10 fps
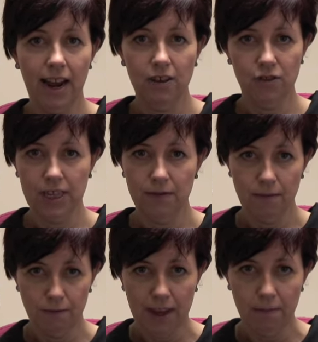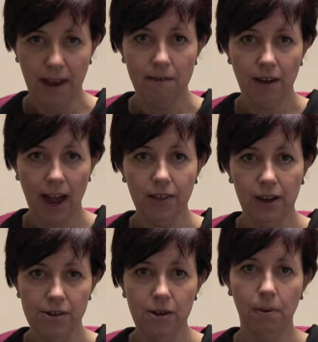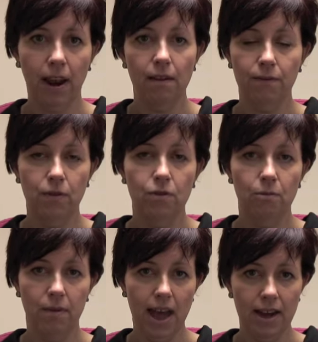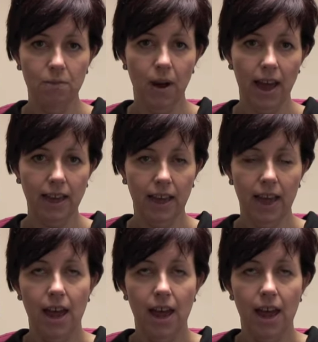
I just give them feedback via the learning platform anyway.